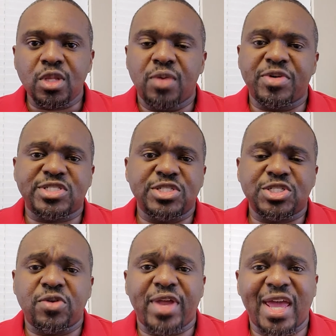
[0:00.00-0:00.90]
But since you
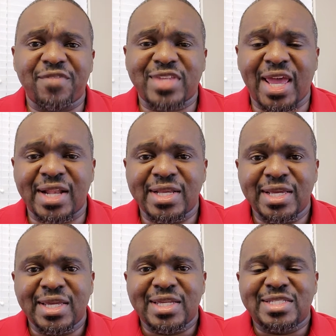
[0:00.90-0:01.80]
don't have that
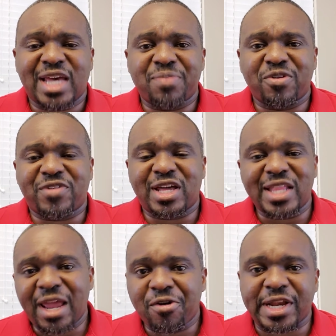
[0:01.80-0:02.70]
type of
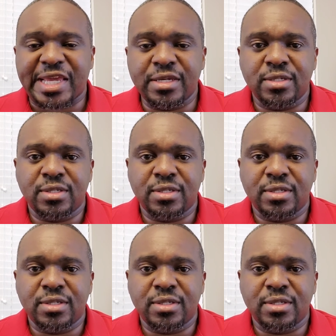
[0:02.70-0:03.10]
clarity,